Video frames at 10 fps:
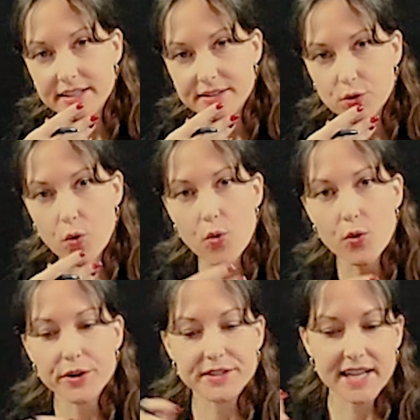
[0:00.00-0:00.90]
its
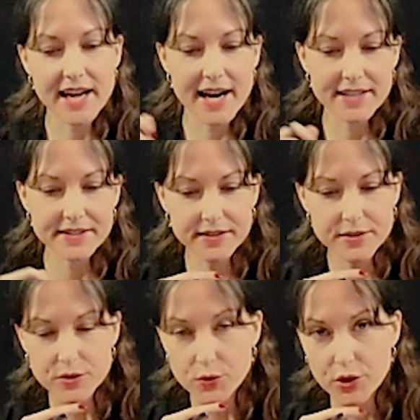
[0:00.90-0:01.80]
core
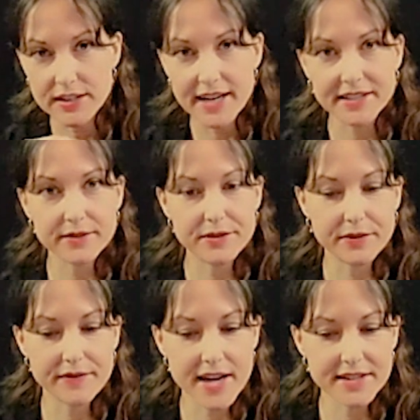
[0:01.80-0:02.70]
tasks, so collective
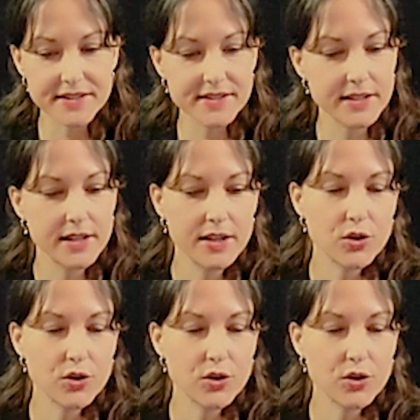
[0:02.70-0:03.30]
defense,